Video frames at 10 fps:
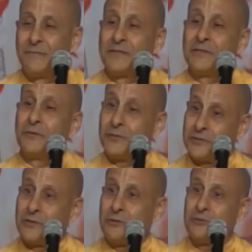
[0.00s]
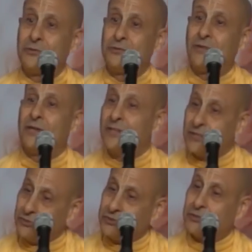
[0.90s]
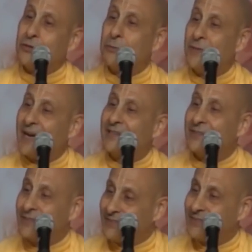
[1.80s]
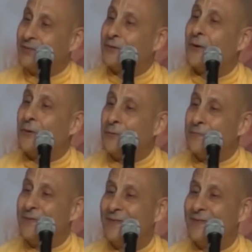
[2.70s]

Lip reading: But the Lord told Dhruva, you should go back to your home.